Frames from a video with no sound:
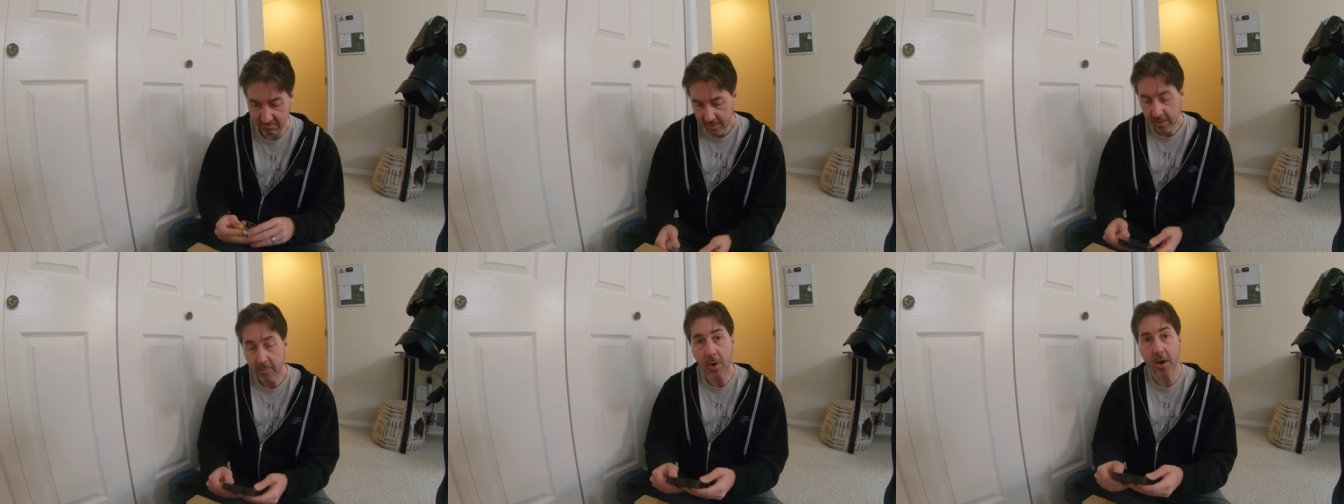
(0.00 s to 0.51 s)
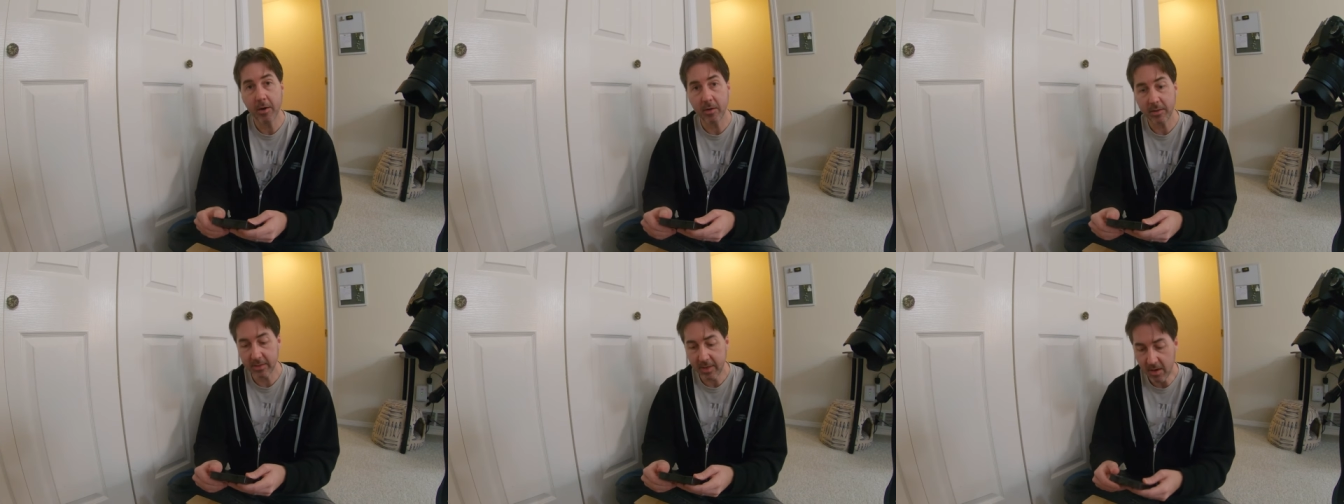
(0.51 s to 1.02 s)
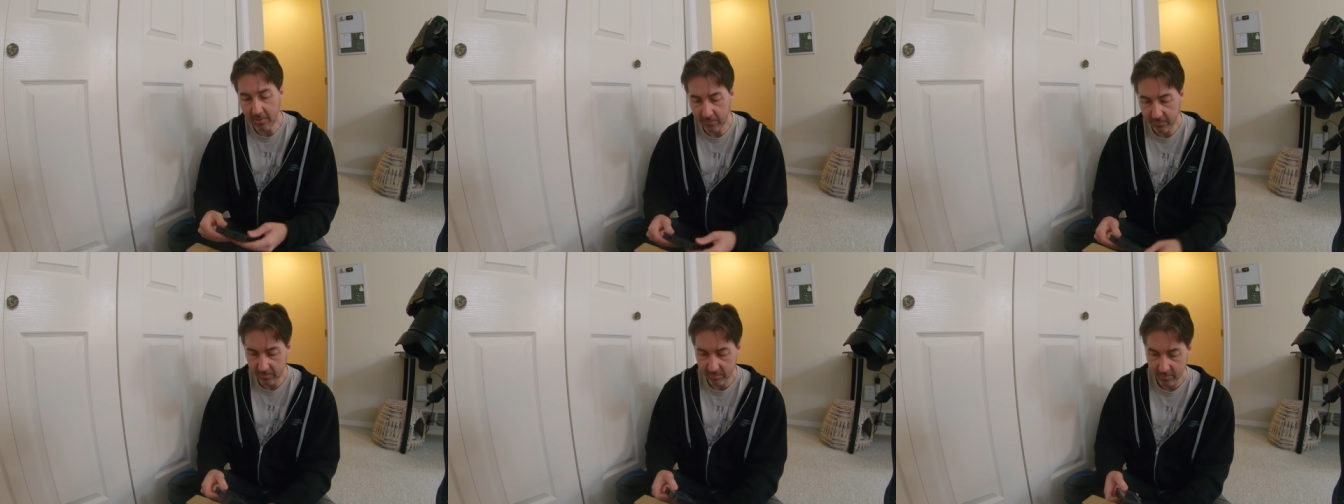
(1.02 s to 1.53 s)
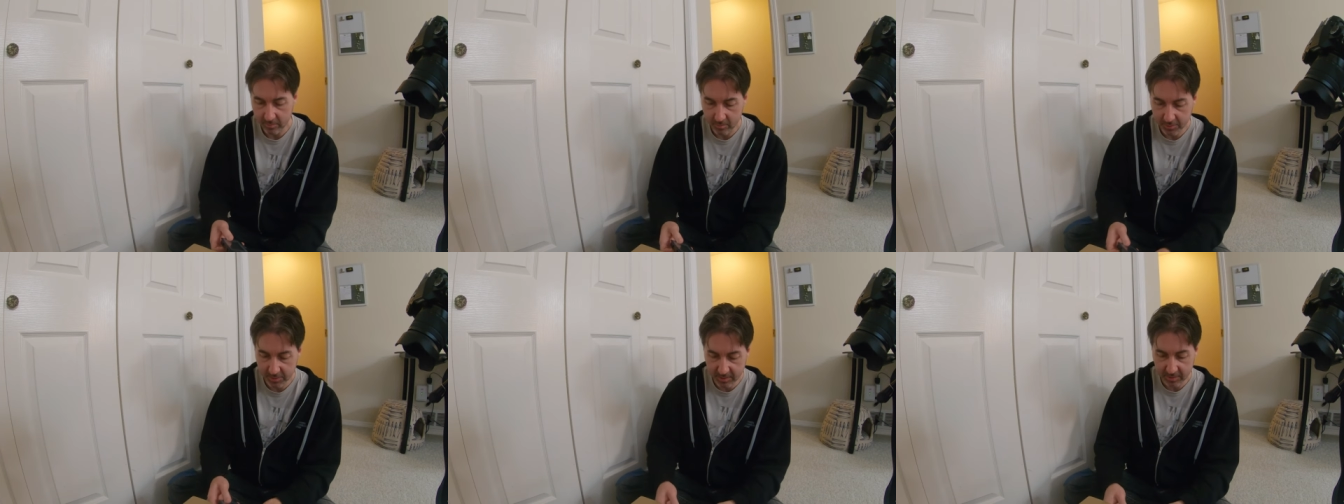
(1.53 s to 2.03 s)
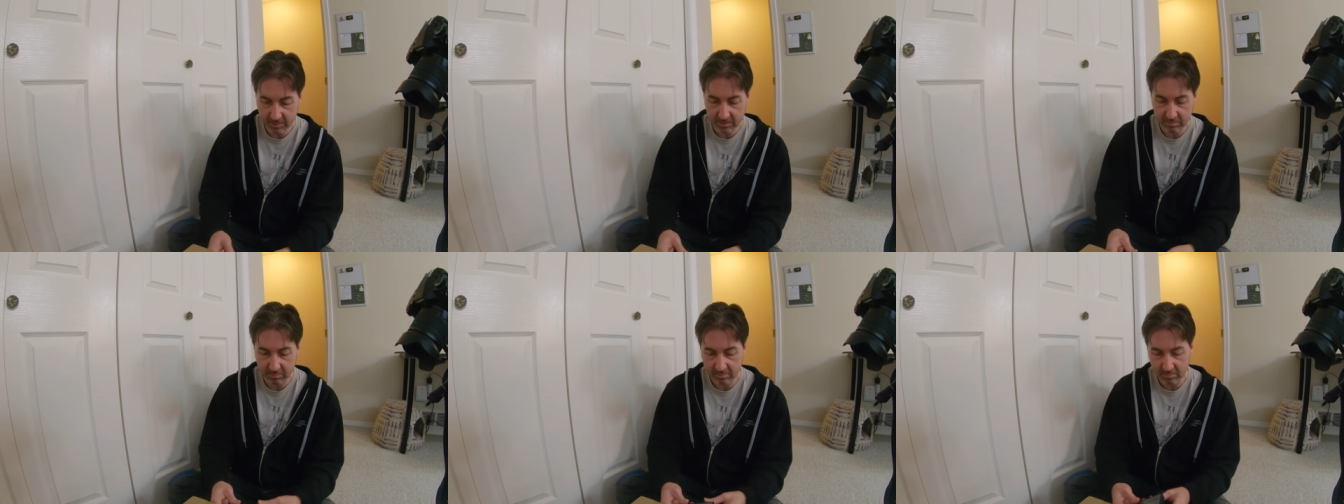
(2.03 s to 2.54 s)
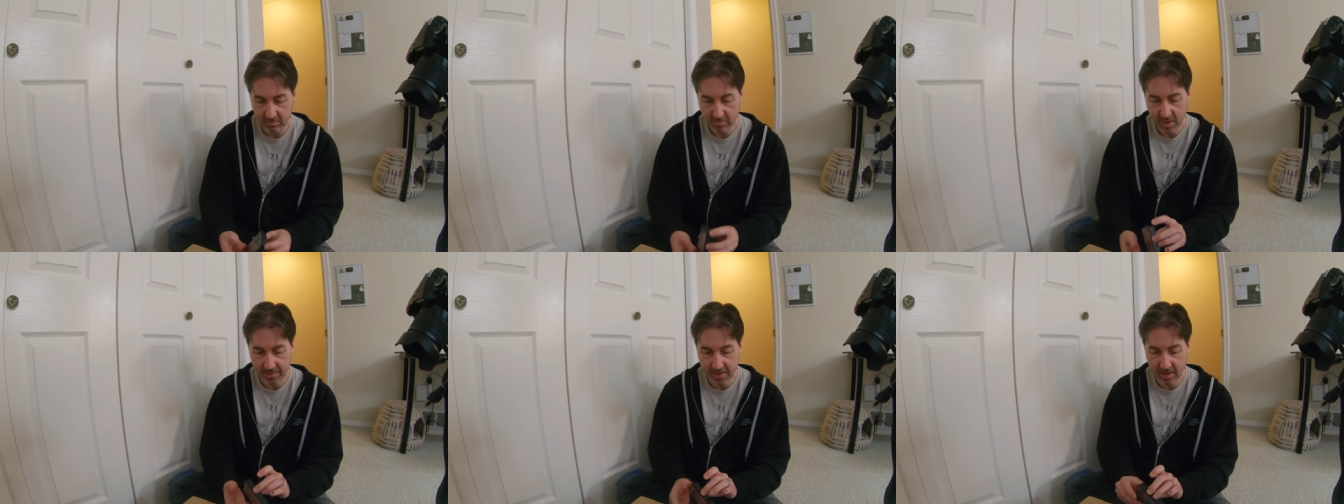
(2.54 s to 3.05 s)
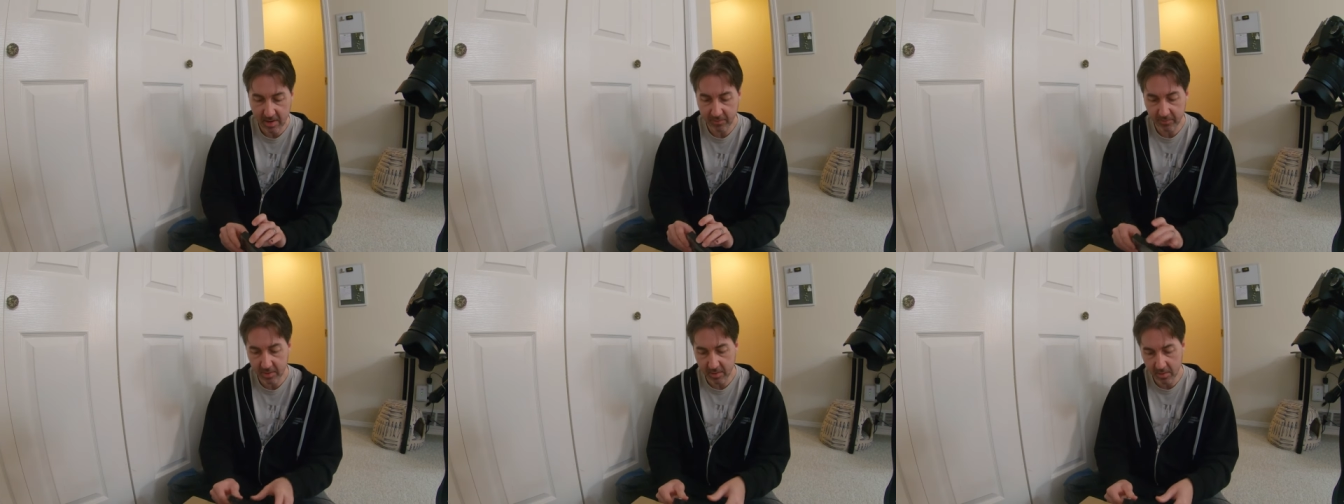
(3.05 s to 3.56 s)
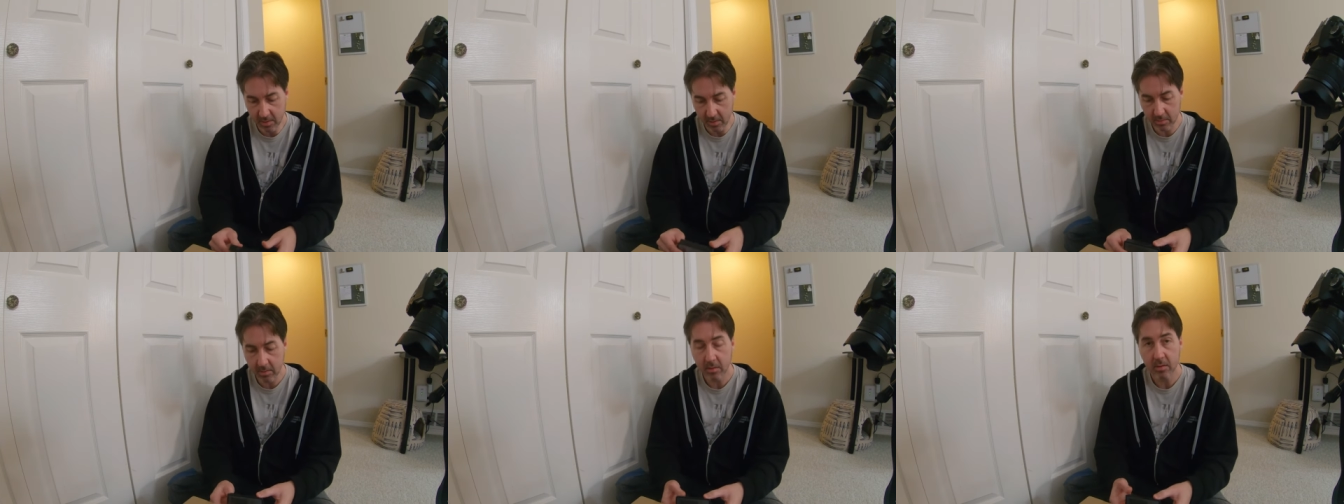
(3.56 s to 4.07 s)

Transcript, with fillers: And then the monitor itself, which is not that hefty at all.